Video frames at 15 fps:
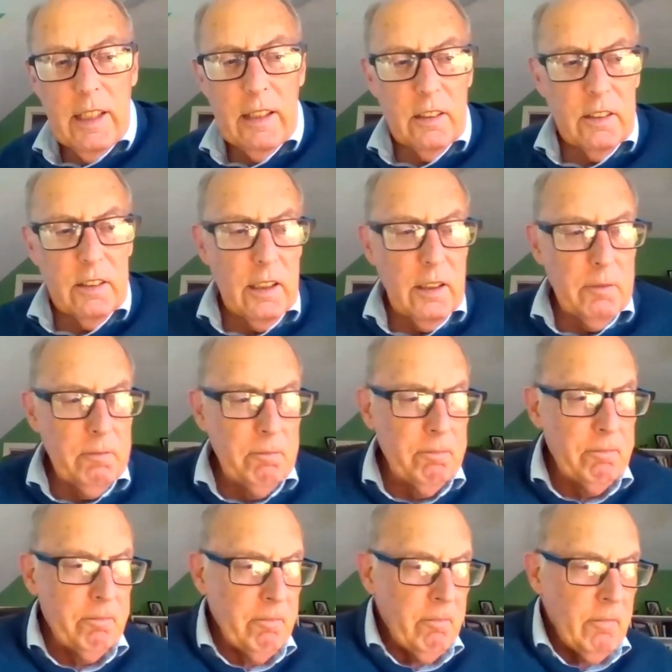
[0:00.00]
that
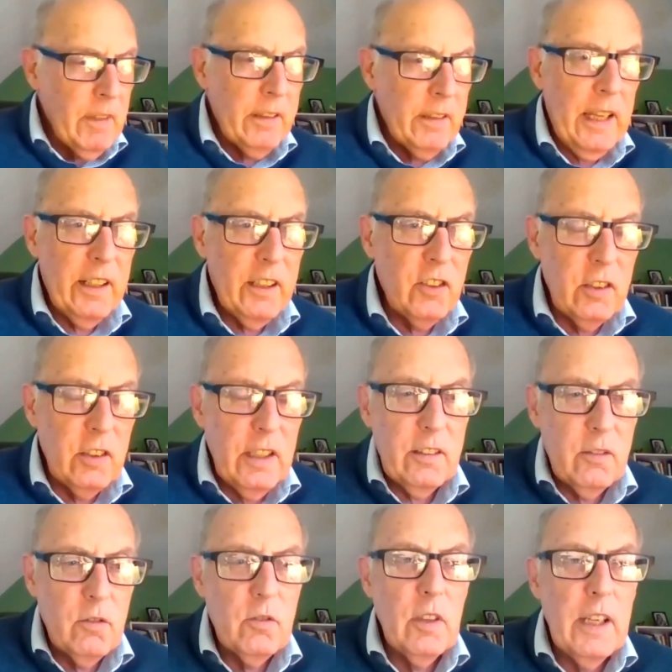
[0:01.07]

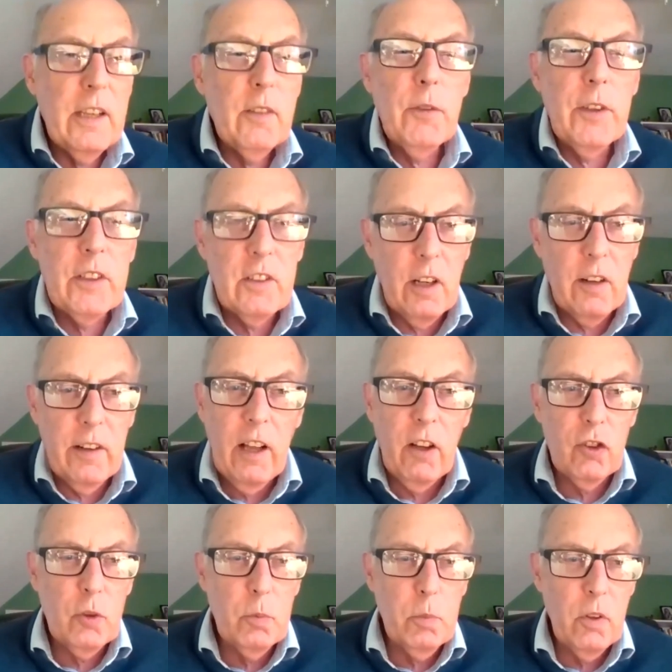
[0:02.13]
that infants are
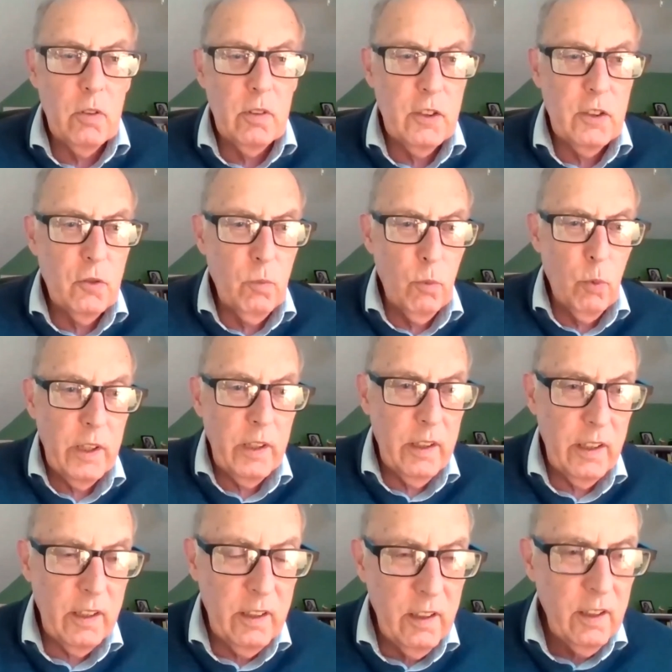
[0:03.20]
eligible is
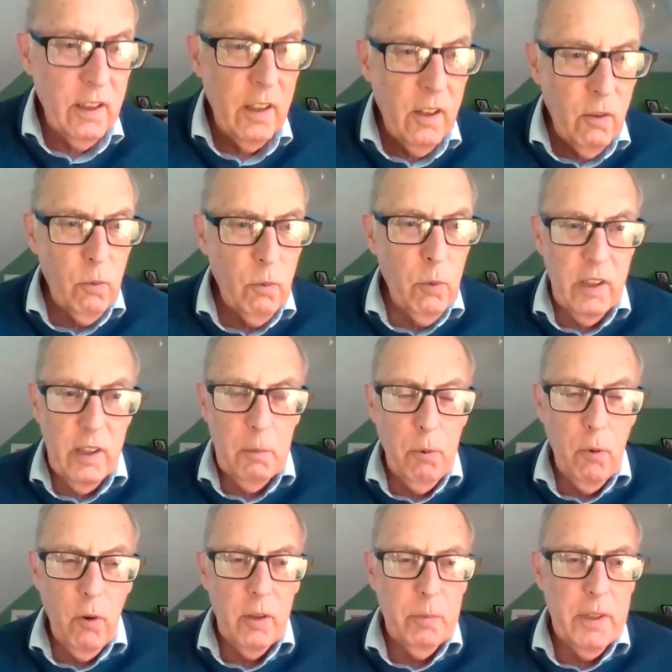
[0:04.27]
really, really
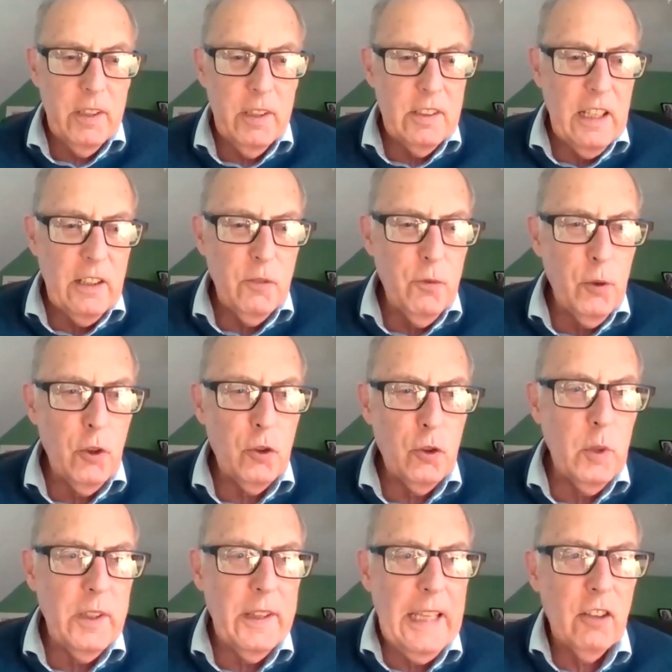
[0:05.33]
important, because that first
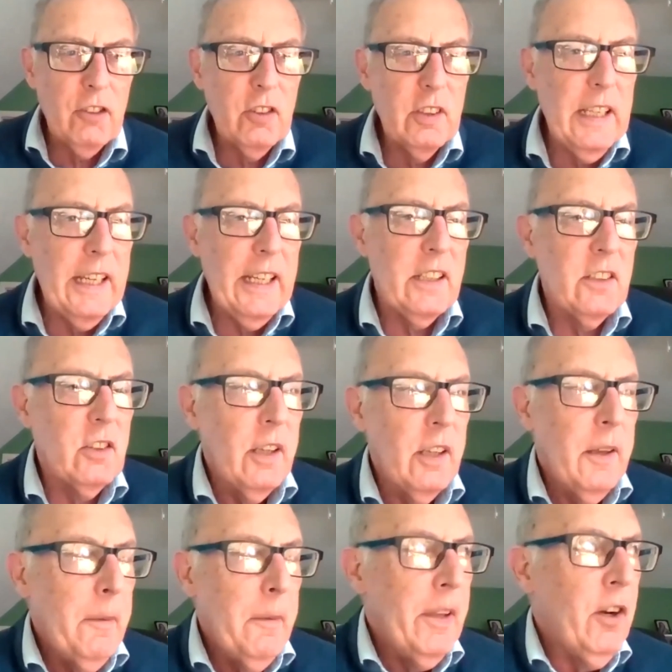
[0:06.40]
1,000 days,
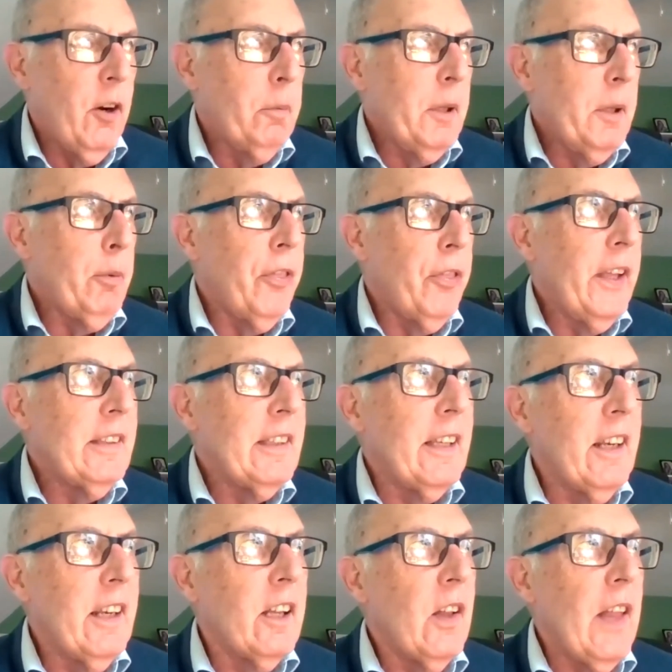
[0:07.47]
people think that
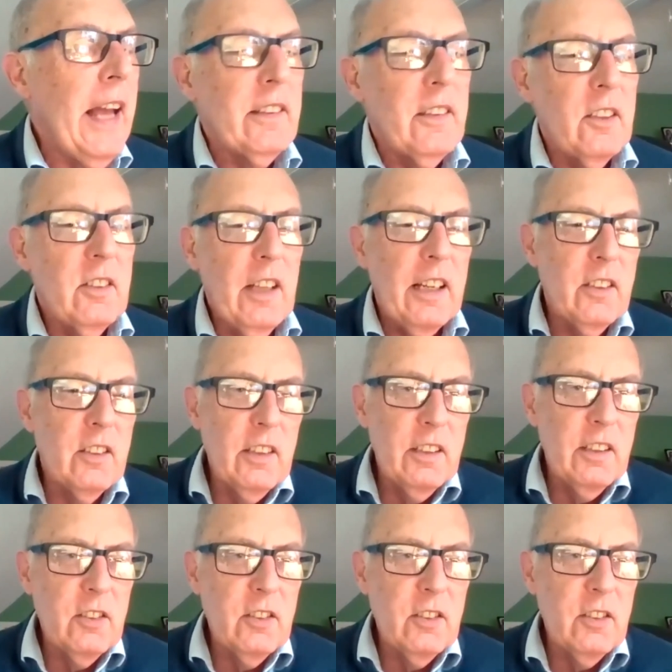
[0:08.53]
neglect is not